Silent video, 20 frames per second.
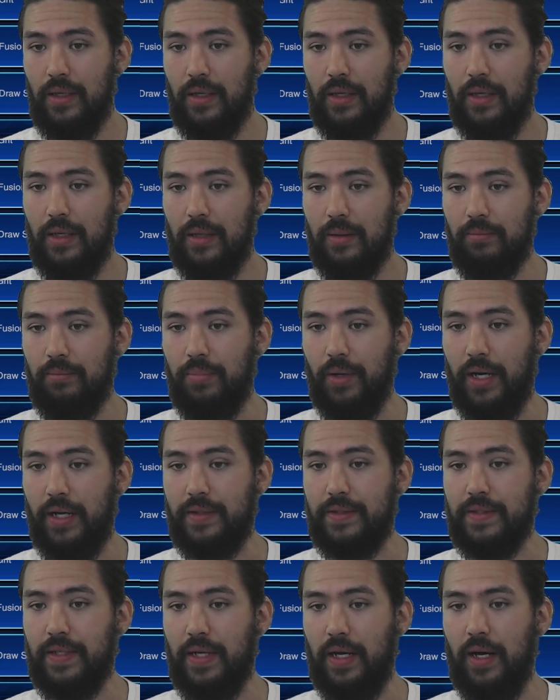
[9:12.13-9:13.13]
But
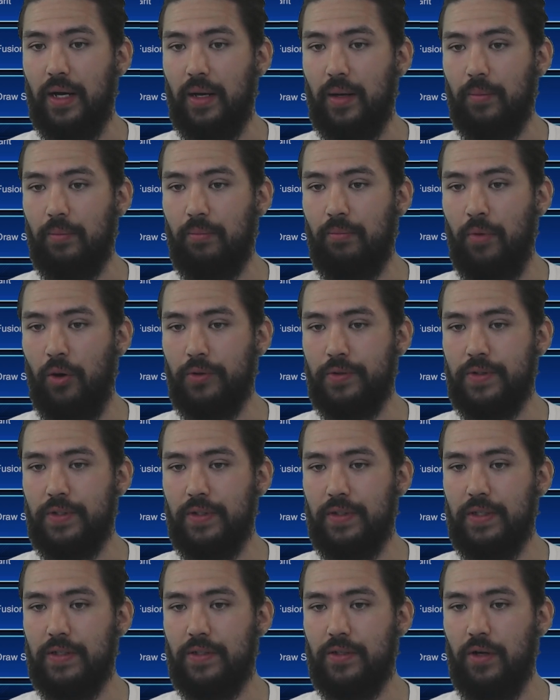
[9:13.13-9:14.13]
most of
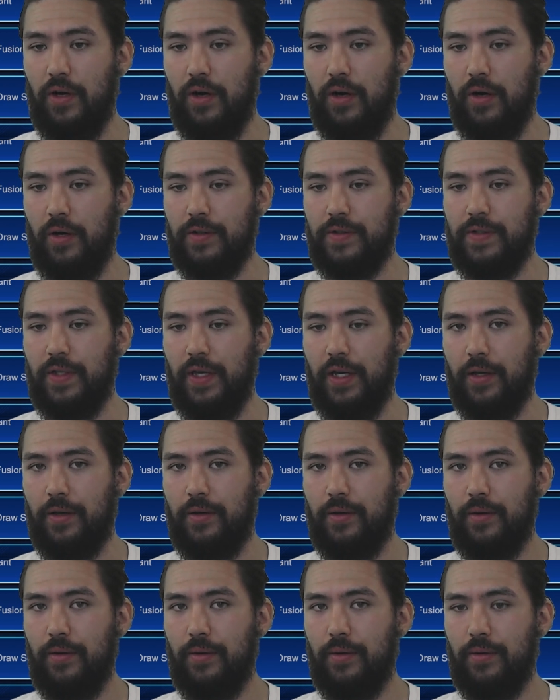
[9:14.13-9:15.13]
these cards, like,
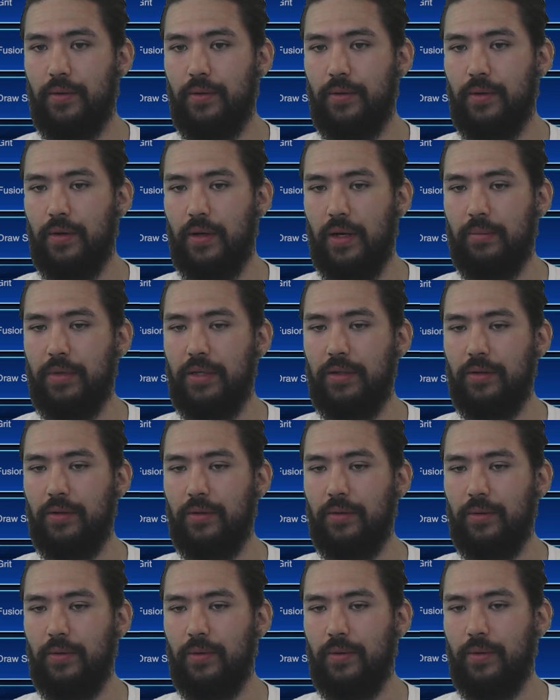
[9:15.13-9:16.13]
I mean,
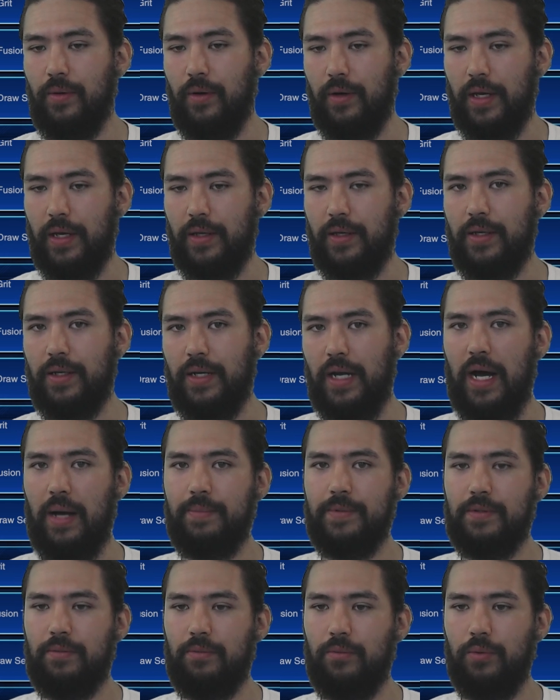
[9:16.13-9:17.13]
okay,
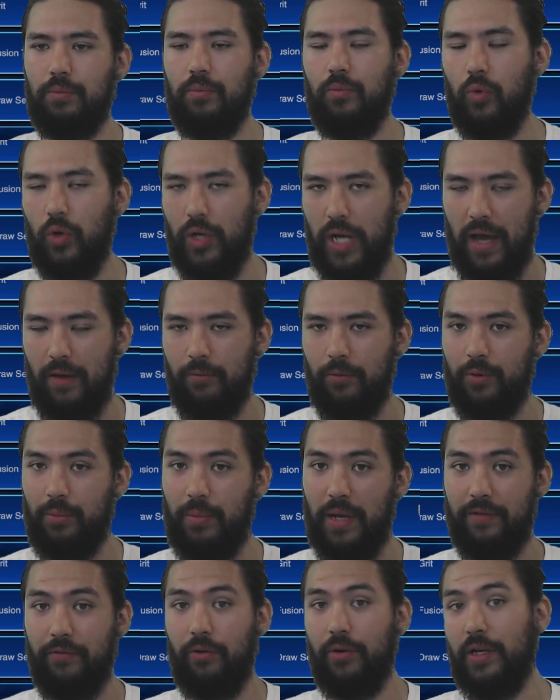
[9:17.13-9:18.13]
Knopse would make
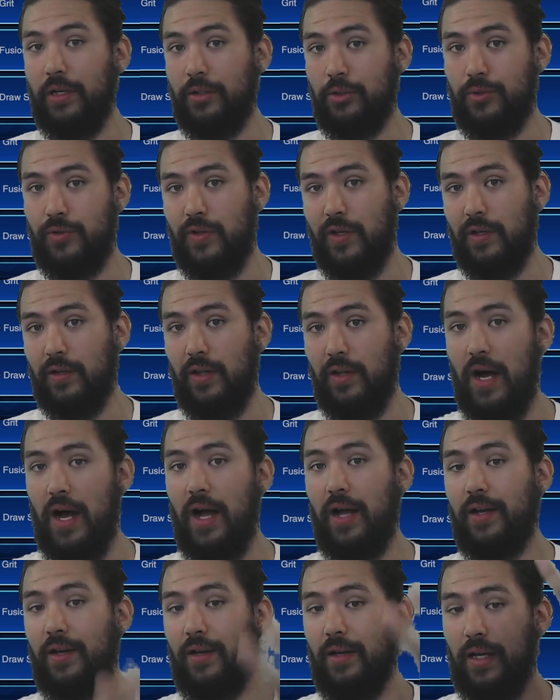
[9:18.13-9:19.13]
for an interesting lock.
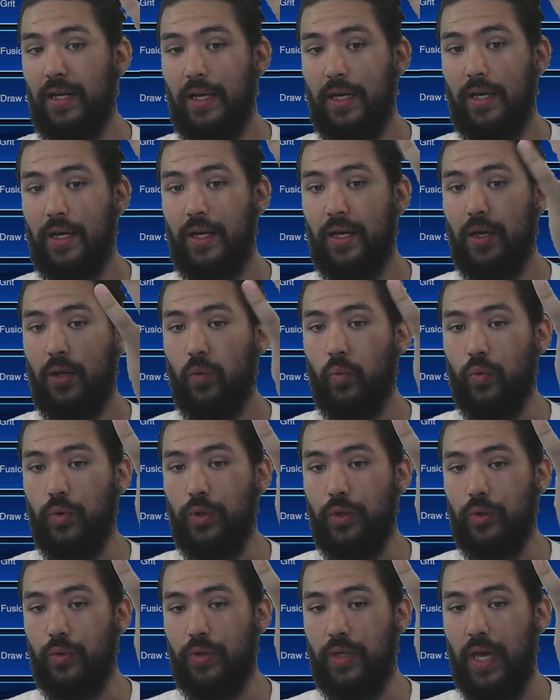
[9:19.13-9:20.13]

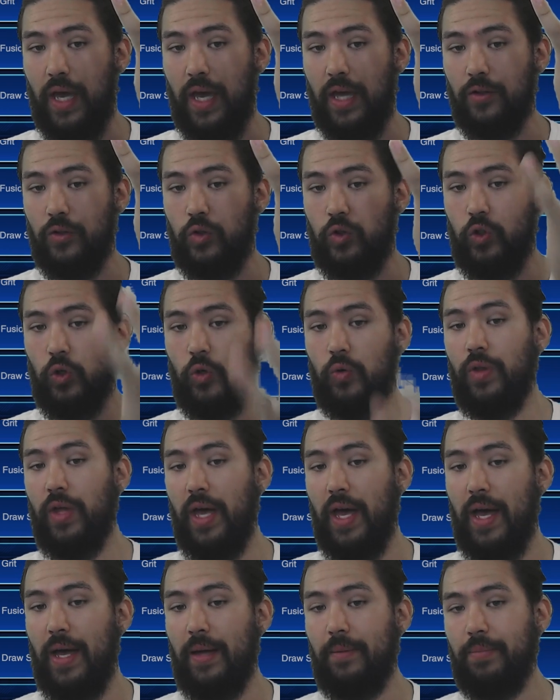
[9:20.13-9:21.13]
You can't do
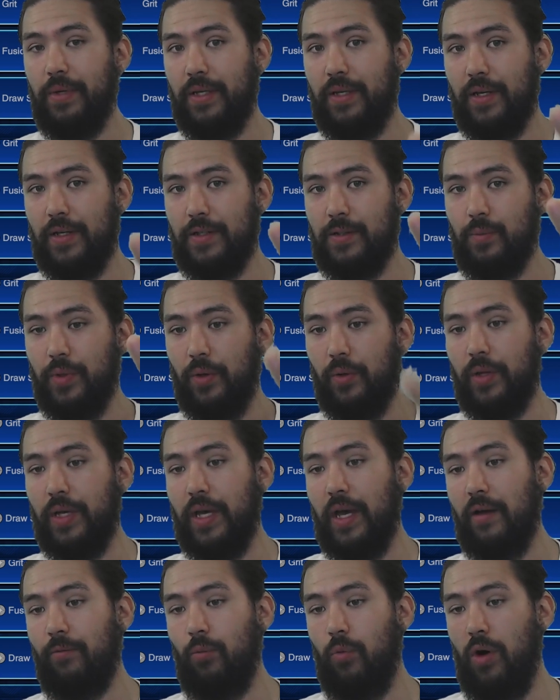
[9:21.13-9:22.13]
that because we only
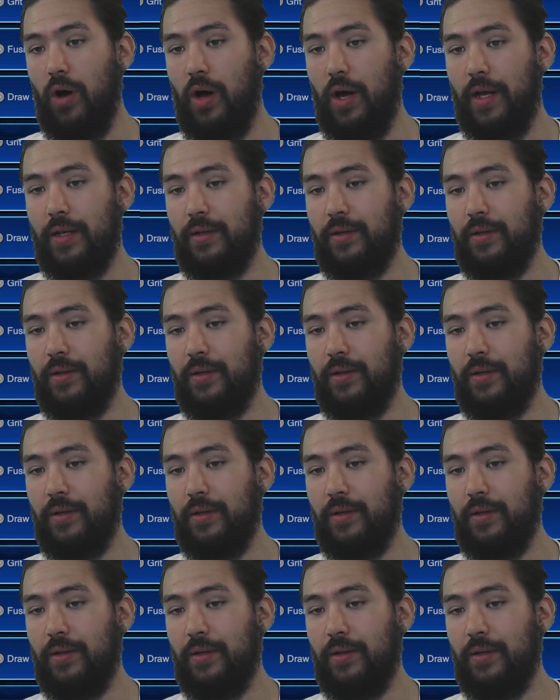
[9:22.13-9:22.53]
have 1.